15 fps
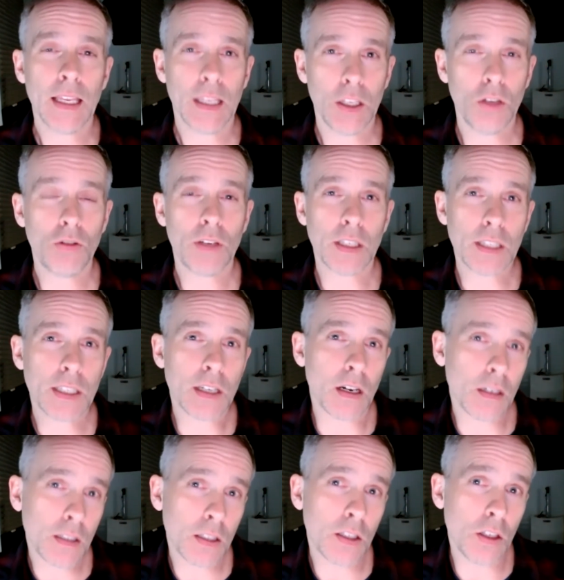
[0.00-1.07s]
You can
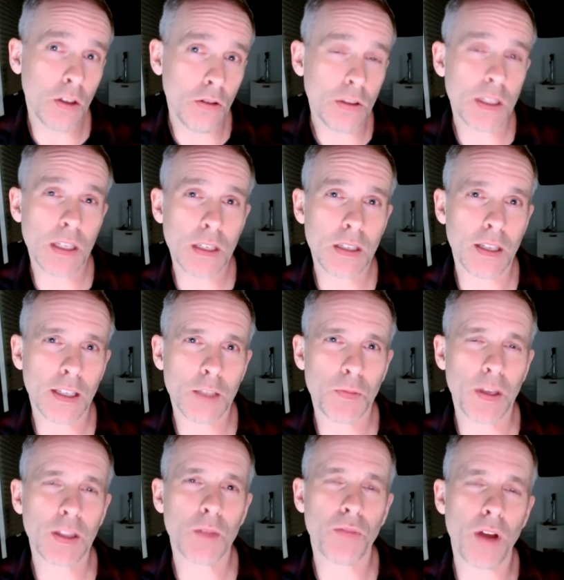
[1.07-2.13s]
start to use these things,
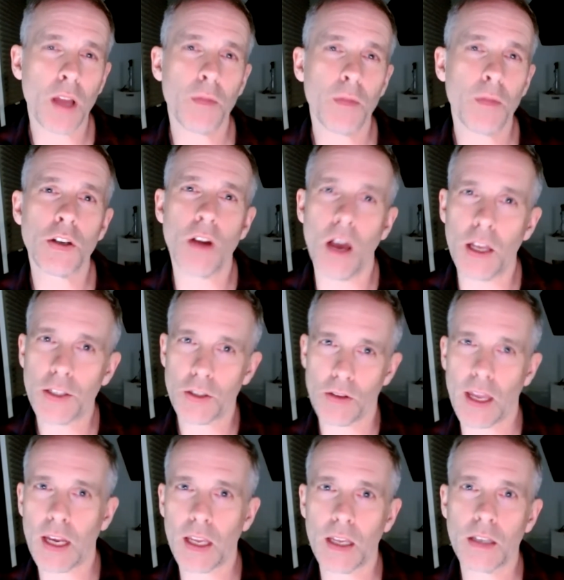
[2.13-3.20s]
but the problem is you're also
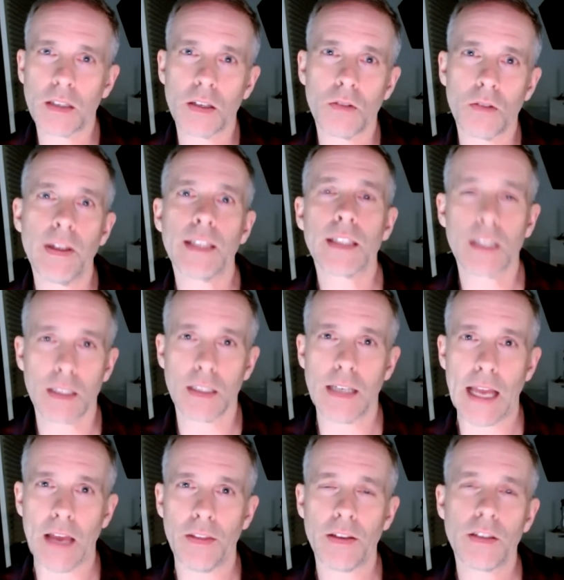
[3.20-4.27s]
getting into risks
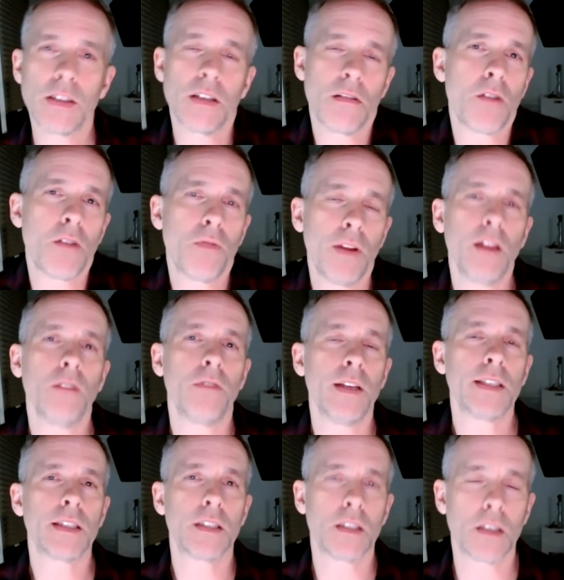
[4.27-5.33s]
now. There are real
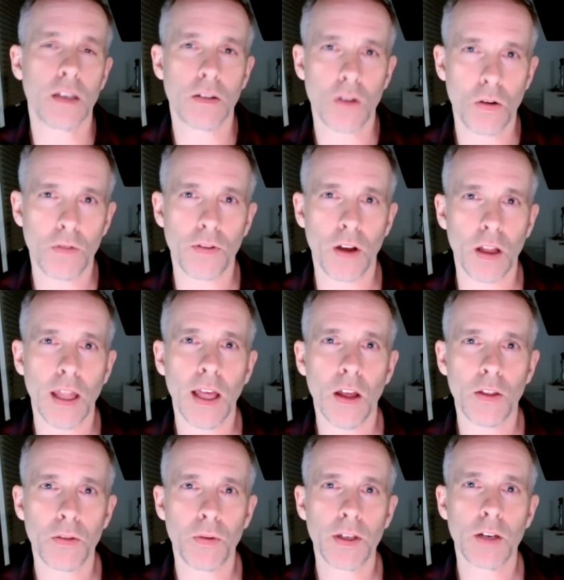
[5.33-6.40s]
risks to your overall
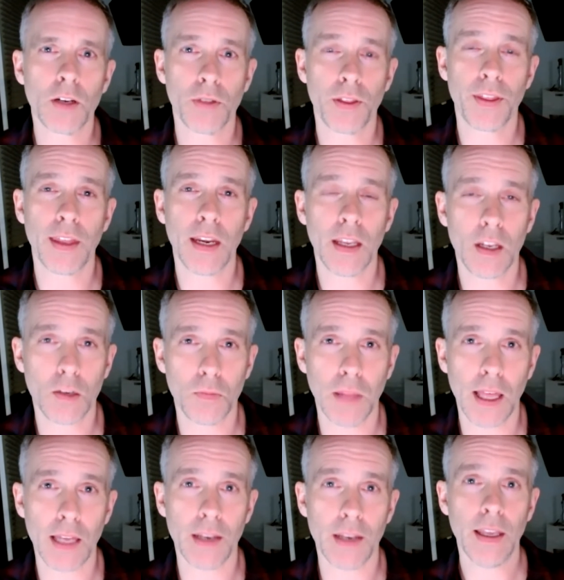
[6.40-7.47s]
health when you're thinning your
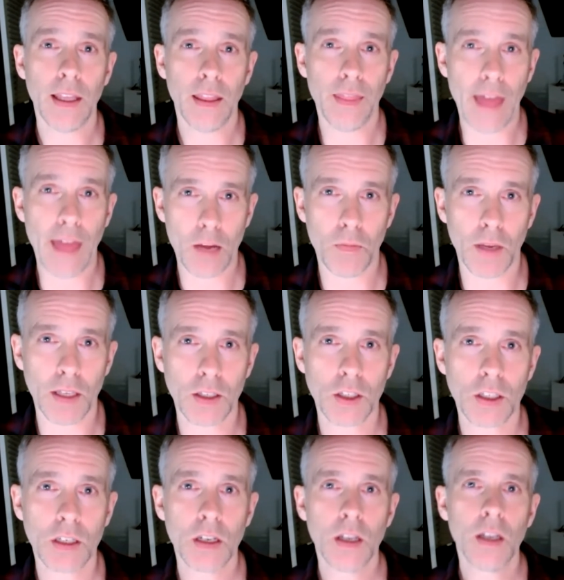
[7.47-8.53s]
blood that much.
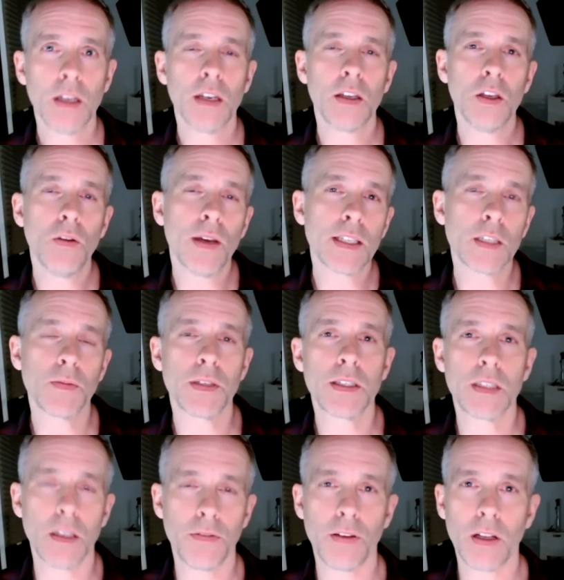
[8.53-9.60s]
Now, you asked
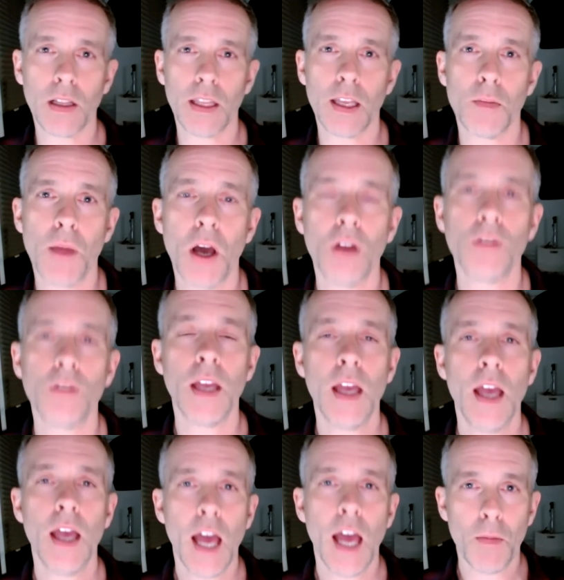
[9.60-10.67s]
specifically about
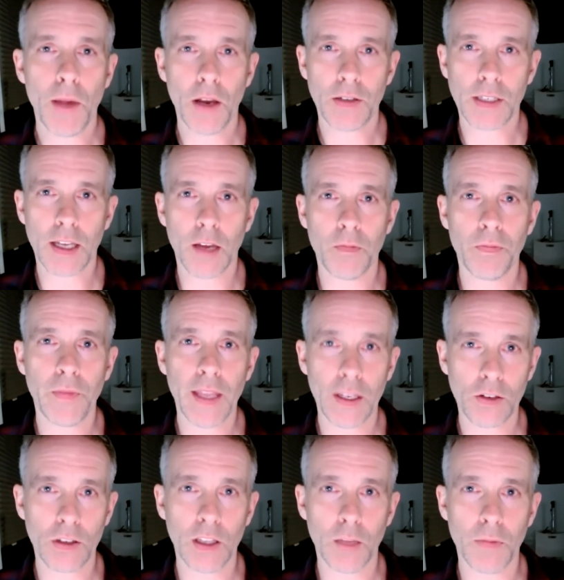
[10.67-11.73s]

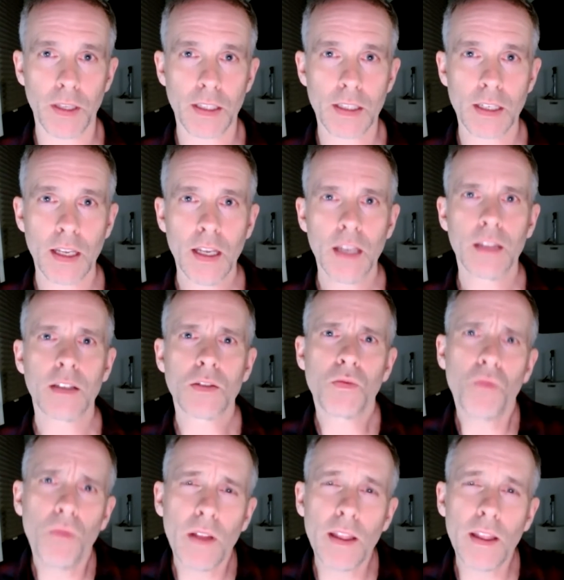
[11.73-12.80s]
intralipids. There's
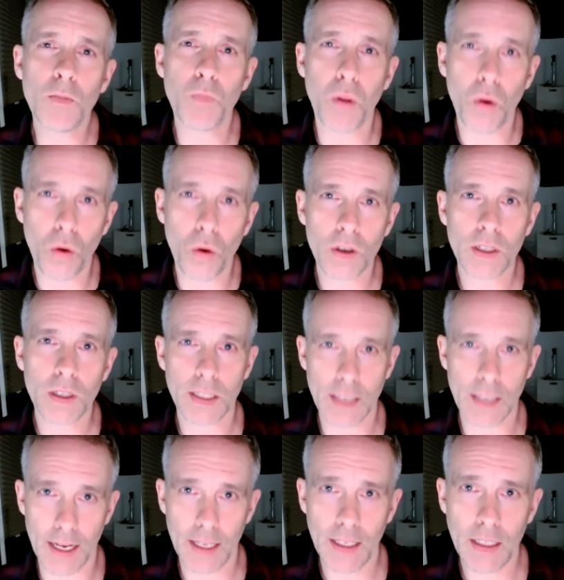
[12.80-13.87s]
really poor
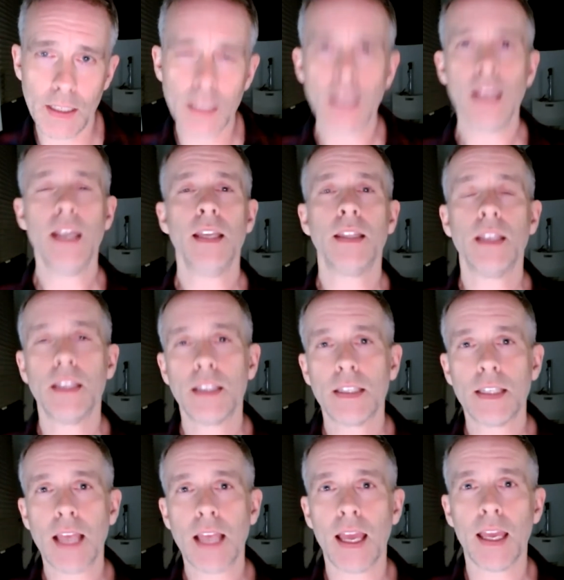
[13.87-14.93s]
studies that
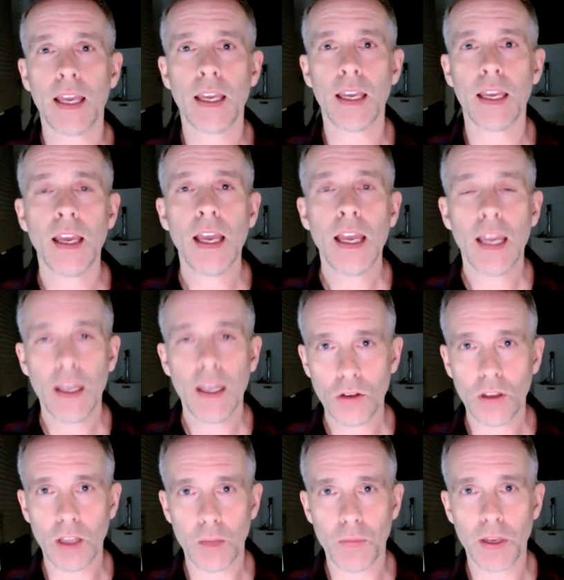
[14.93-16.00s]
say
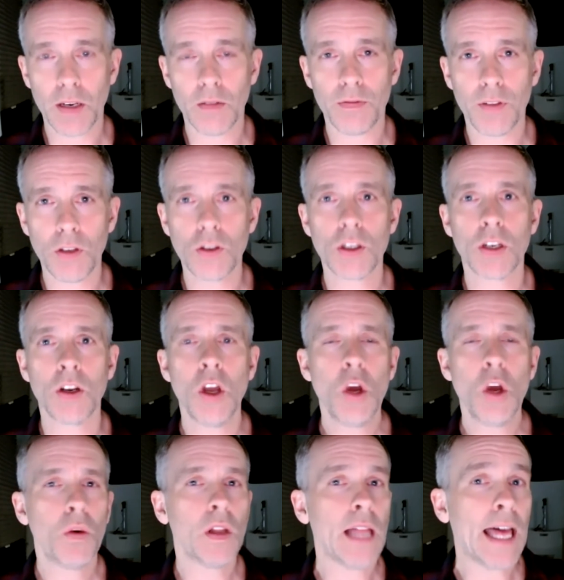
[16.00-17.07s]
intralipid infusion
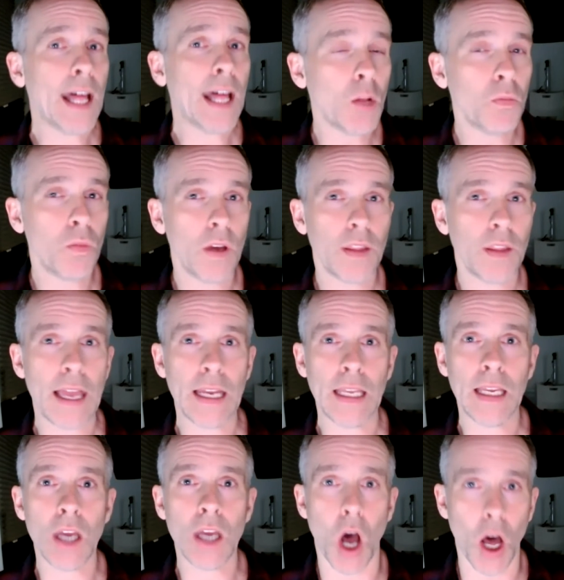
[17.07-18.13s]
will help with
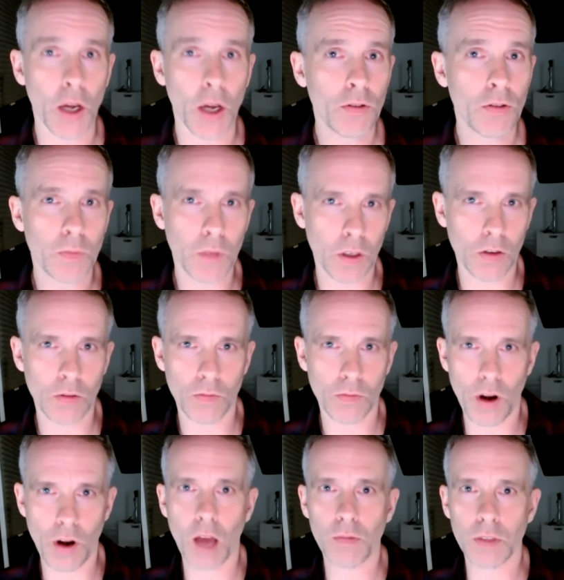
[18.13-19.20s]
any autoimmune
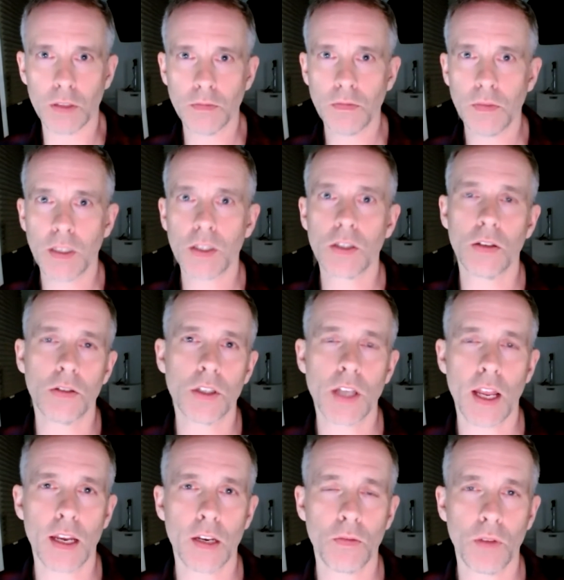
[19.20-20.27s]
problem
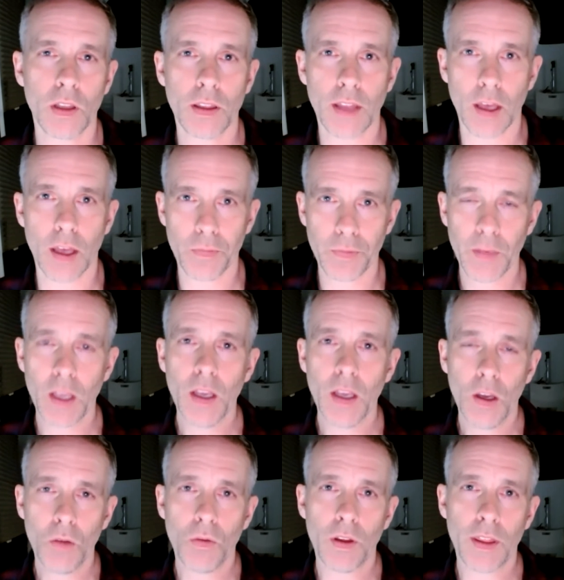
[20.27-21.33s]
associated
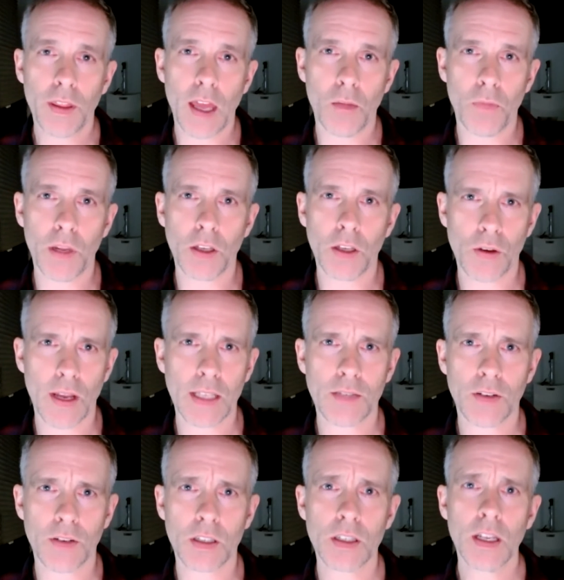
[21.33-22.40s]
with embryo
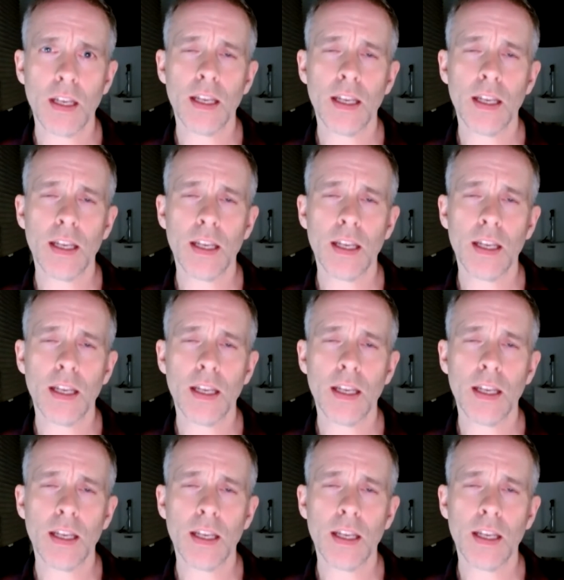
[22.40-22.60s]
transfers.